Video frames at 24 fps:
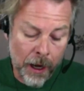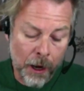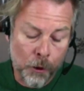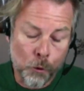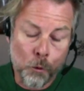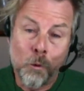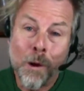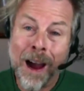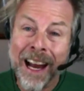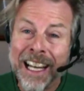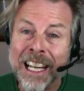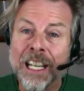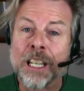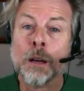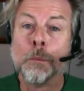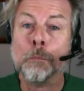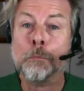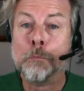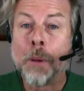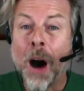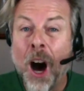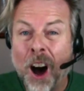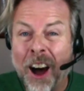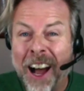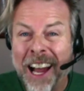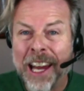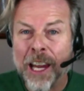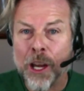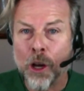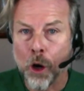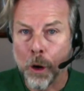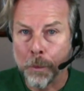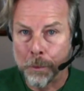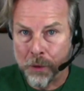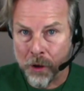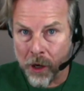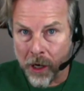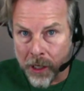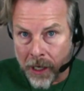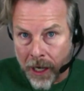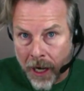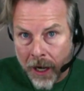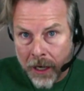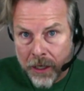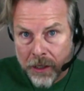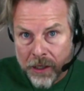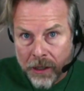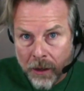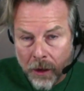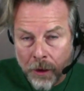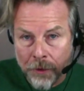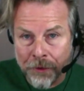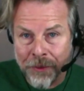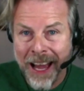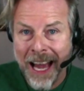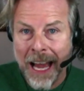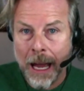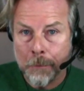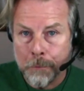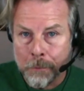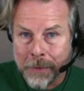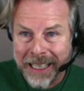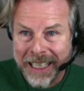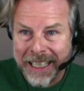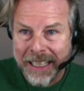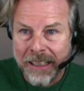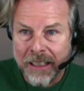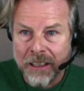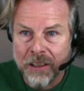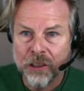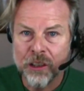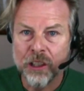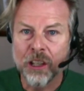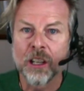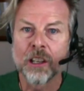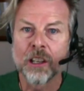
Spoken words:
ready to buy your product, that means